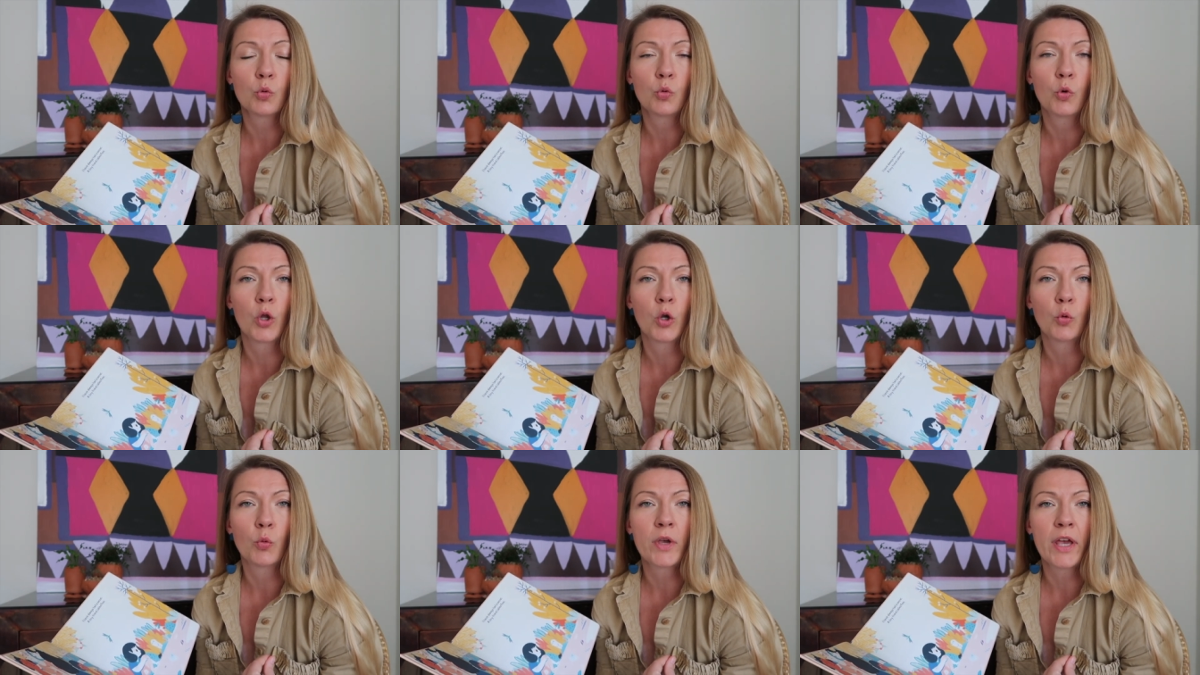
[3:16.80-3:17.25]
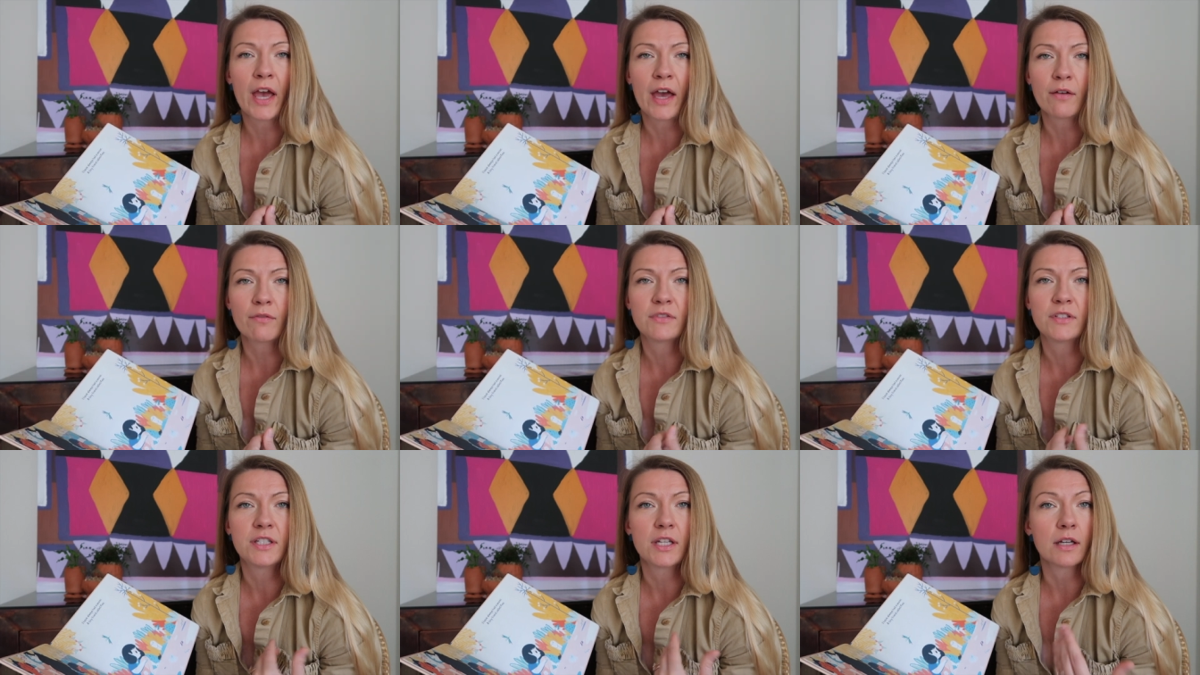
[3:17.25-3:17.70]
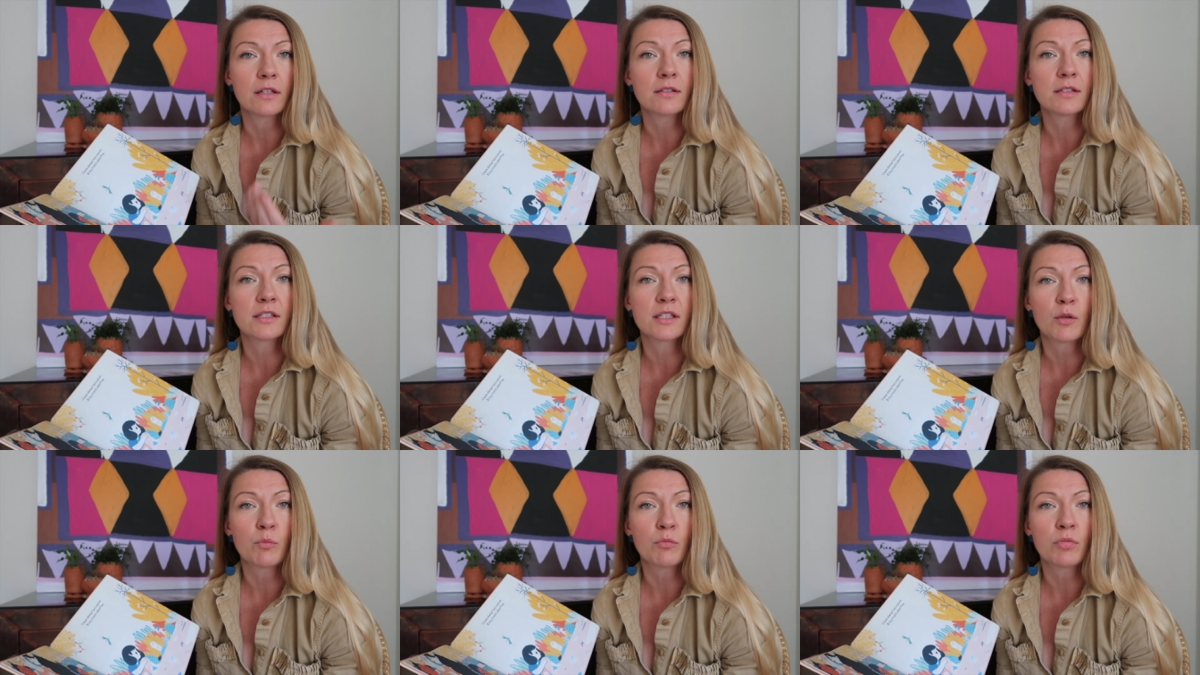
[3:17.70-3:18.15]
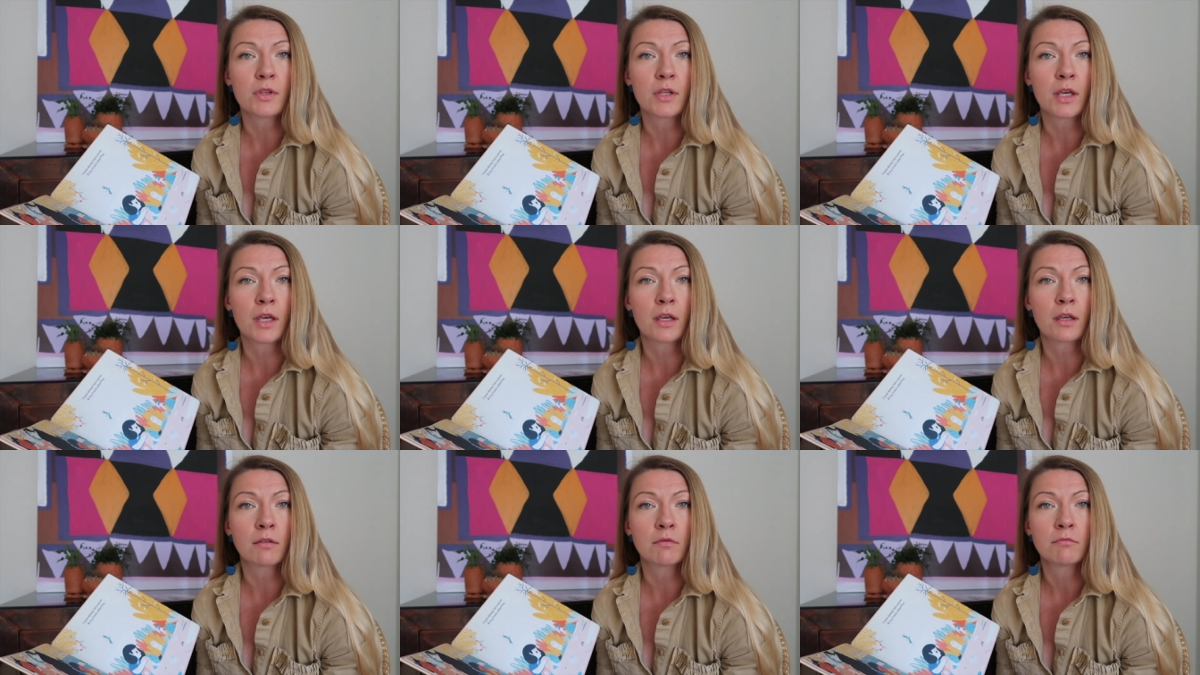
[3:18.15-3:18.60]
when we have done
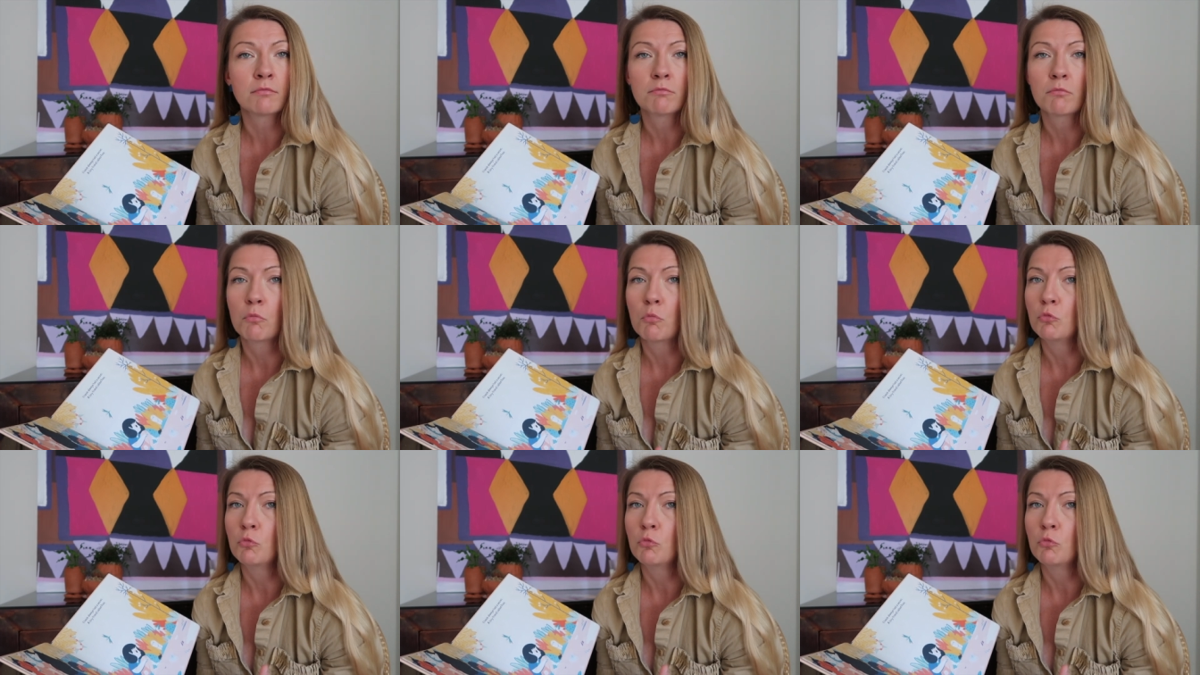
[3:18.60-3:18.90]
something